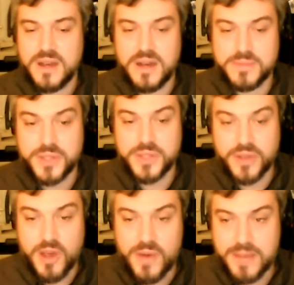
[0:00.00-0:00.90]
to the
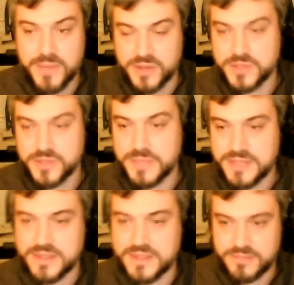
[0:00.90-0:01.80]
co-op, but also
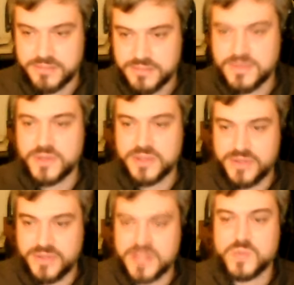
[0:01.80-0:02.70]
means that those
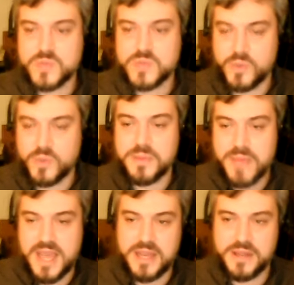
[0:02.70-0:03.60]
dividends will be
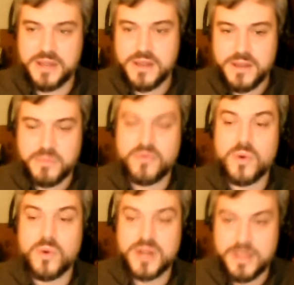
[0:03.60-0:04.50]
paid
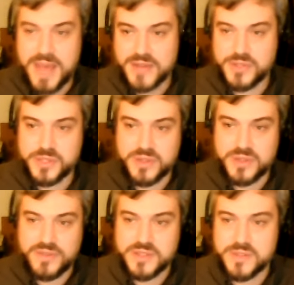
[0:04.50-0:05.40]
before any patronage
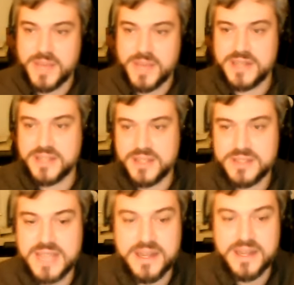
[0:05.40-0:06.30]
refunds are paid to
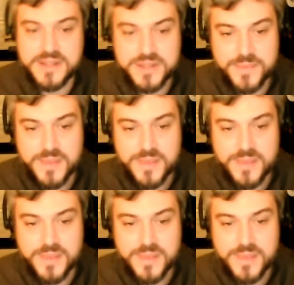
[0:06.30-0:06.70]
tenants.